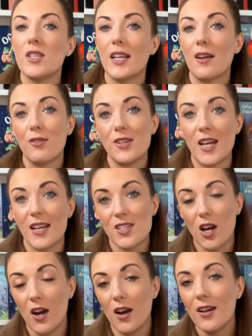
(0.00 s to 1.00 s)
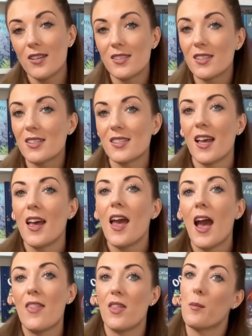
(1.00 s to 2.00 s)
in everyday tasks,
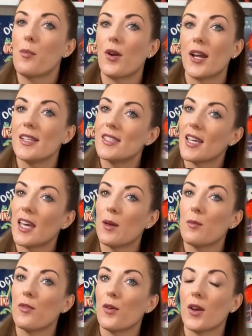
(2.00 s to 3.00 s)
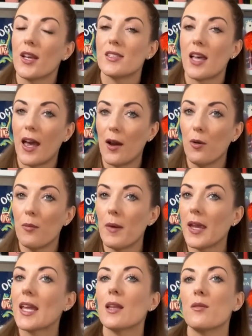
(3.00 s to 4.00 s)
and then praising him for his help,
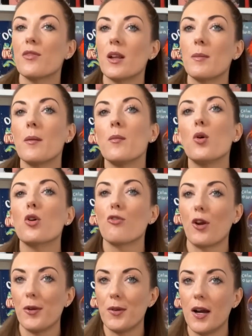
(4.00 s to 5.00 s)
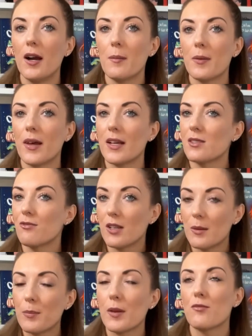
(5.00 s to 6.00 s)
making him feel a bit more grown up. That's
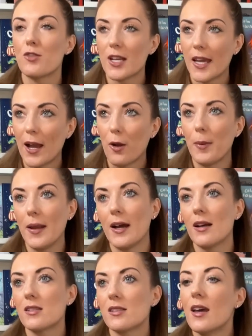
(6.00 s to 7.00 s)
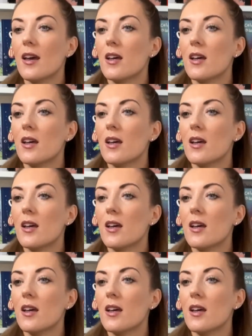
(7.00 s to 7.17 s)
been really helping us.